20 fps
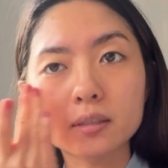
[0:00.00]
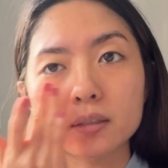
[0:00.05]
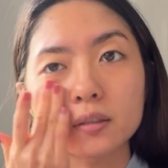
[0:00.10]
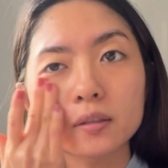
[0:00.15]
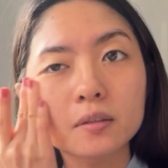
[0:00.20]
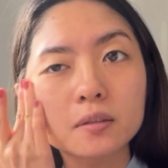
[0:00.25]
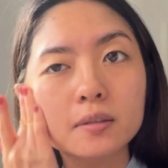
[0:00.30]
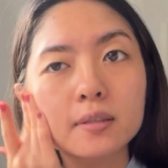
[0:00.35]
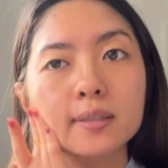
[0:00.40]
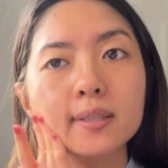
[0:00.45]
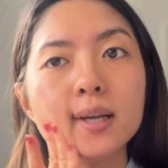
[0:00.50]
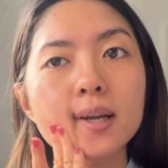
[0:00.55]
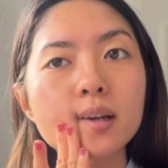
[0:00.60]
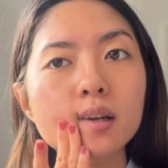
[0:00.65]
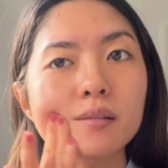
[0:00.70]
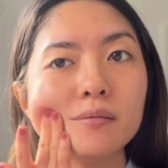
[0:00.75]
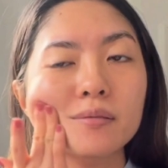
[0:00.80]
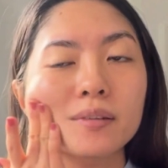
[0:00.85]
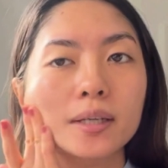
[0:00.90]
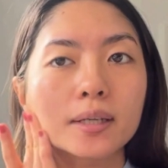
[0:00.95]
it looks kind
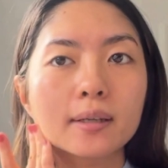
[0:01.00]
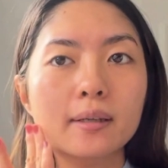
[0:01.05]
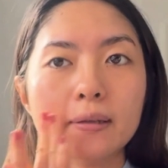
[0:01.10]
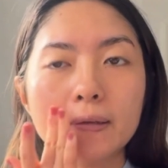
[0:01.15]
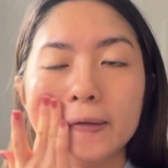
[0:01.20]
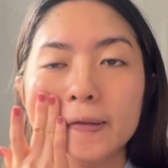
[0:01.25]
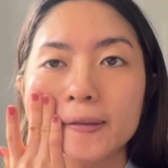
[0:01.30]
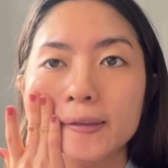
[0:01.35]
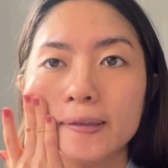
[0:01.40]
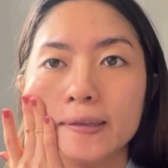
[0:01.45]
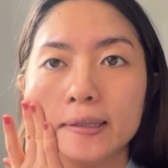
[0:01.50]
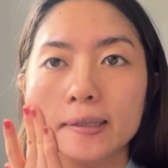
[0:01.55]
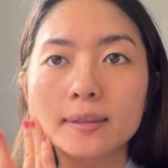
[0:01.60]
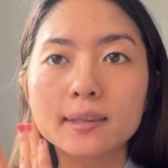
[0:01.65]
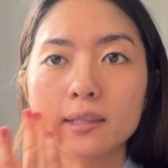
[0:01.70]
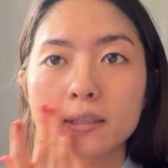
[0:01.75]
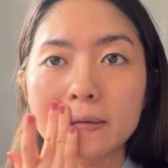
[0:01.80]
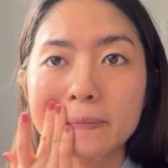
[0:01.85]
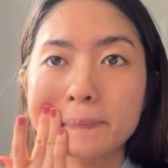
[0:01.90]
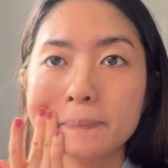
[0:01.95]
of like
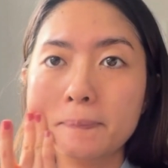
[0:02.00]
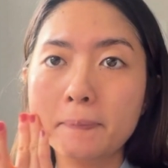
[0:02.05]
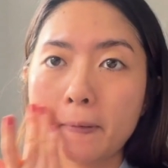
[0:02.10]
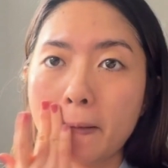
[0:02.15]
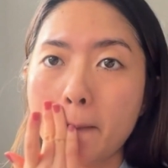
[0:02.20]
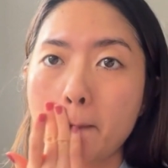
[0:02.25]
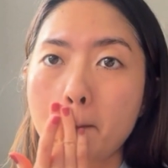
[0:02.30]
limp.